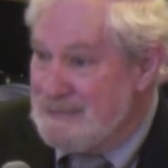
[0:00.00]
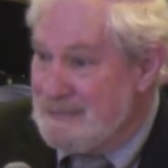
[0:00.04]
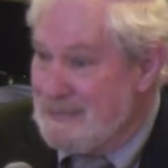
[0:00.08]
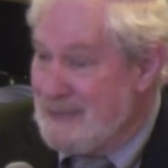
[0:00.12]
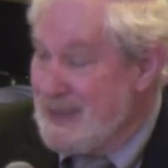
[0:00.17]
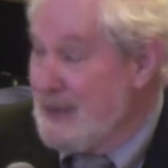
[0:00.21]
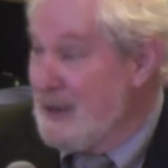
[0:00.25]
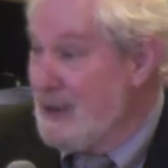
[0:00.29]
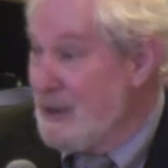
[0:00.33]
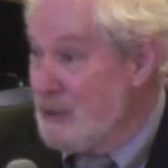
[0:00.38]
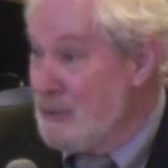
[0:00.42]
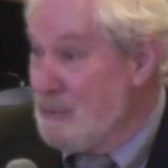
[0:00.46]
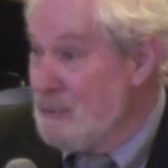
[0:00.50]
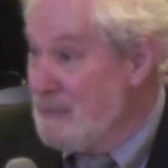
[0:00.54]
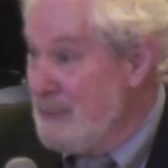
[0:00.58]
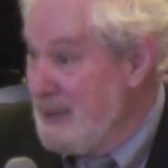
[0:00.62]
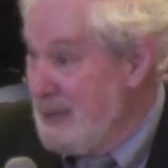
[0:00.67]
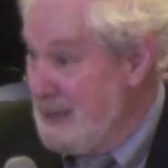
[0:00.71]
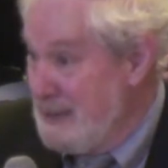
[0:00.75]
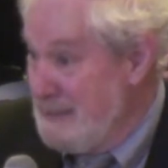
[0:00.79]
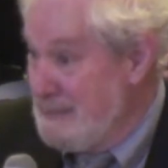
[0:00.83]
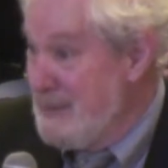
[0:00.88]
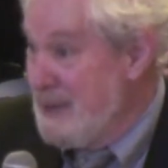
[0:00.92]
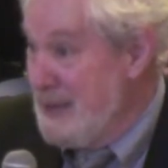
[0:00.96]
let alone
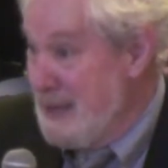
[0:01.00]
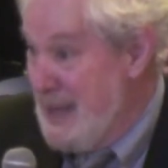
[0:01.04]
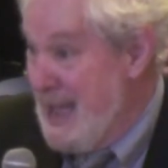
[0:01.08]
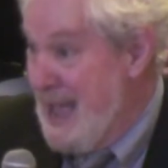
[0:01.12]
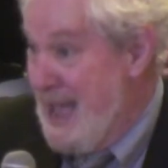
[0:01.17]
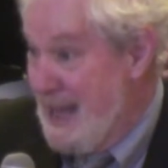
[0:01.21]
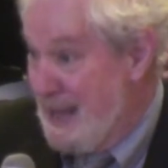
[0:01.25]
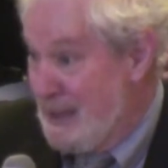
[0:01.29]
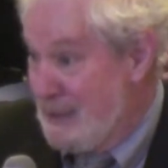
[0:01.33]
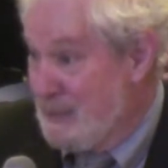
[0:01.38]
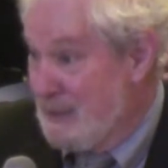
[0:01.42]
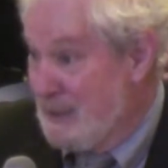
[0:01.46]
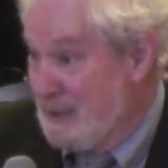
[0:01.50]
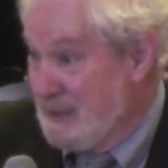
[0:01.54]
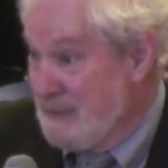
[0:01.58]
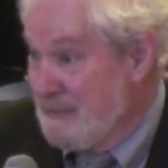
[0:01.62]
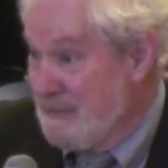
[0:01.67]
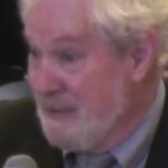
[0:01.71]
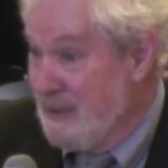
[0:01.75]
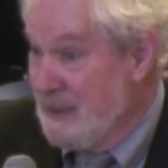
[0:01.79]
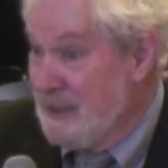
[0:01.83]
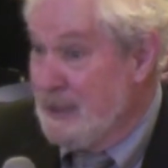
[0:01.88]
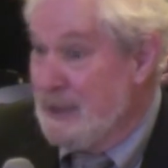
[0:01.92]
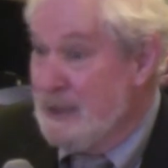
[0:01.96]
being adequately
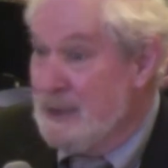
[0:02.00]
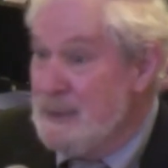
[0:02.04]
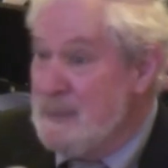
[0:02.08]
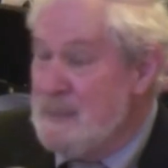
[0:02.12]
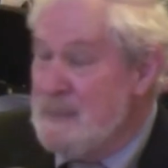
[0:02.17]
funded.